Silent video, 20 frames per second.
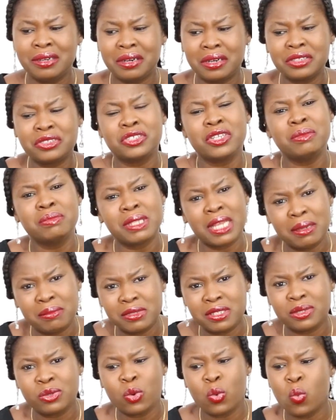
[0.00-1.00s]
or
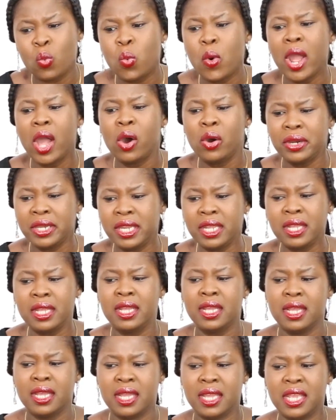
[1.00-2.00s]
sometimes
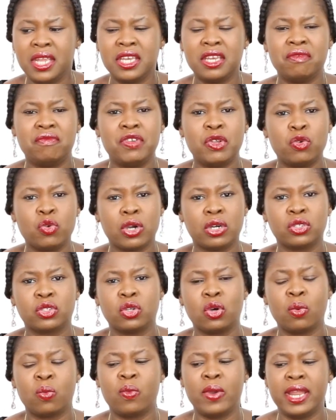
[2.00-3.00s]
wealthy individuals
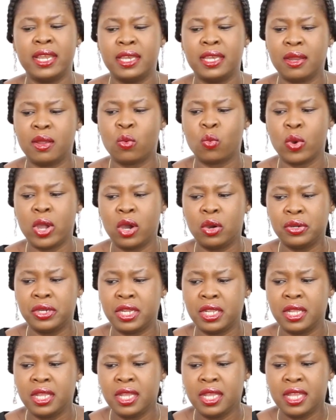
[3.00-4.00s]
or
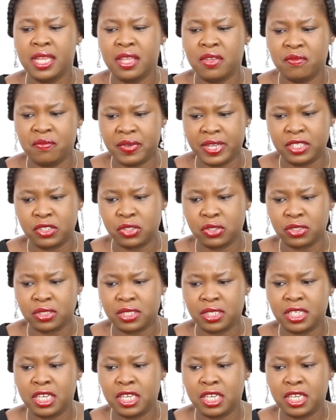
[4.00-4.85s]
wealthy investors.